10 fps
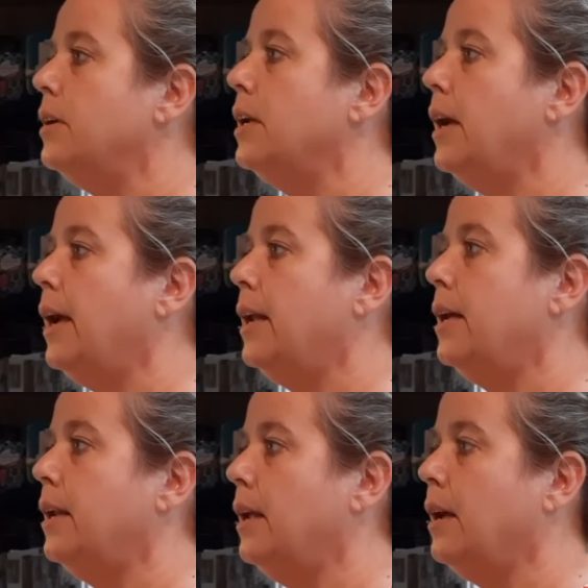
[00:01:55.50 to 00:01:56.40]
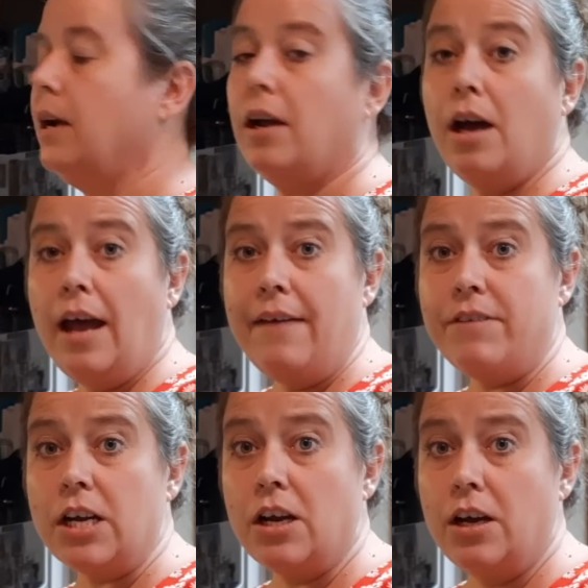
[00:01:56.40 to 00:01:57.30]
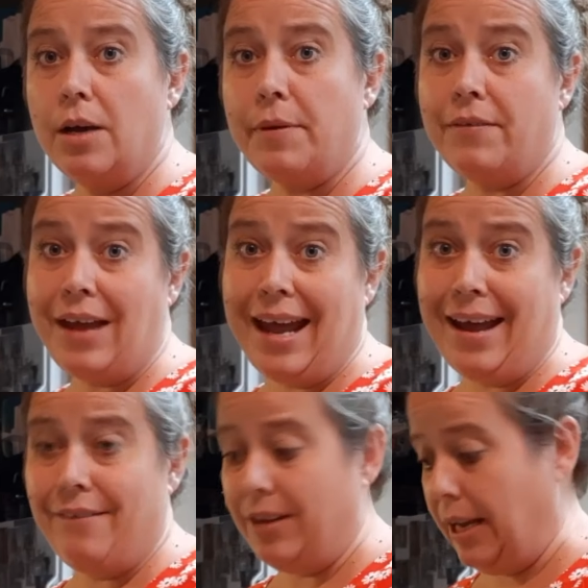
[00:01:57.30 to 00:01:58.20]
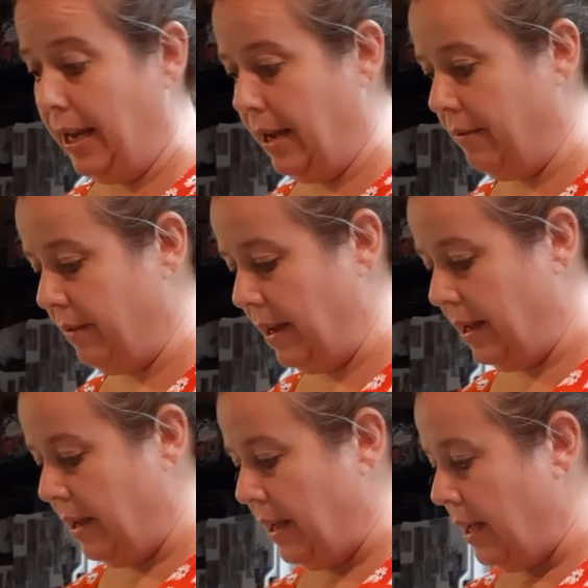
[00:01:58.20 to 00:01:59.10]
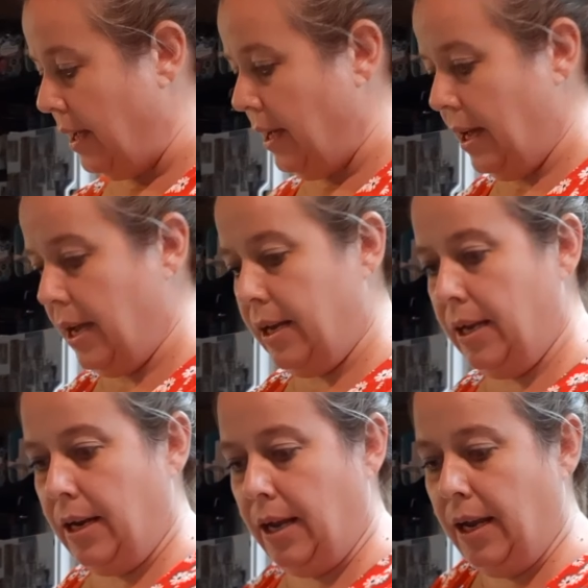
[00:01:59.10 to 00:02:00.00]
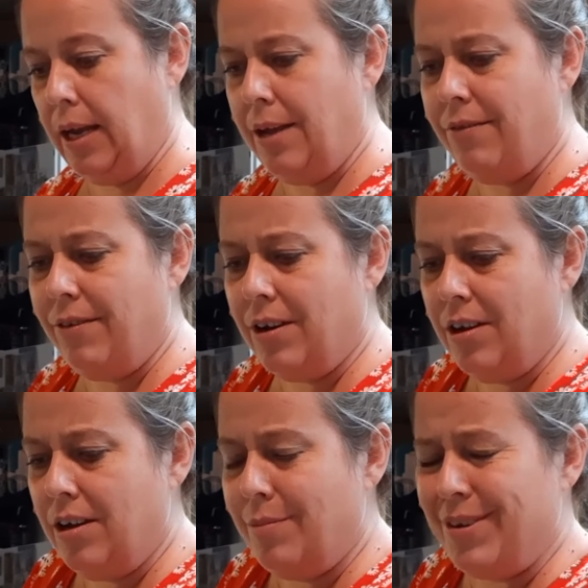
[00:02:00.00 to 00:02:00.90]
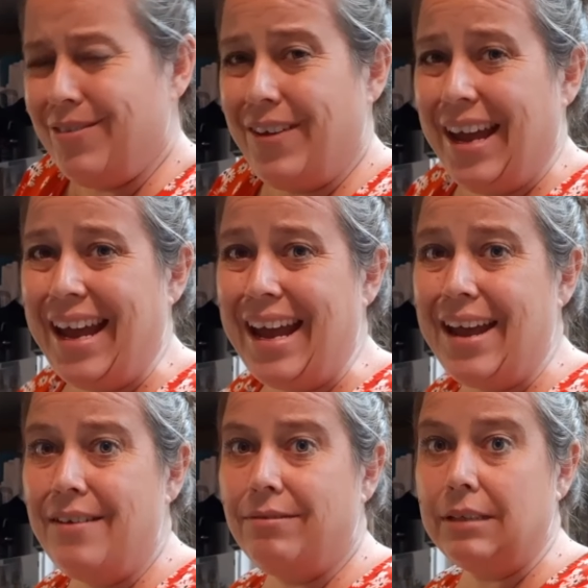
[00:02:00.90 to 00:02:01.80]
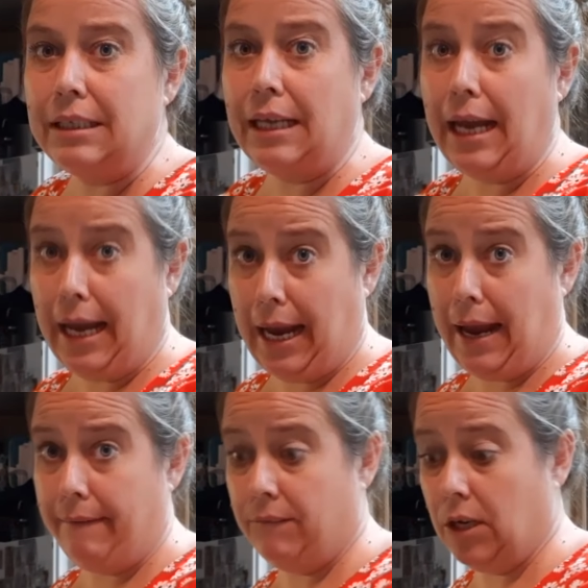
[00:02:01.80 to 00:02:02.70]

we're going to add in half a cup of half and half. Add in a half a cup of half and half.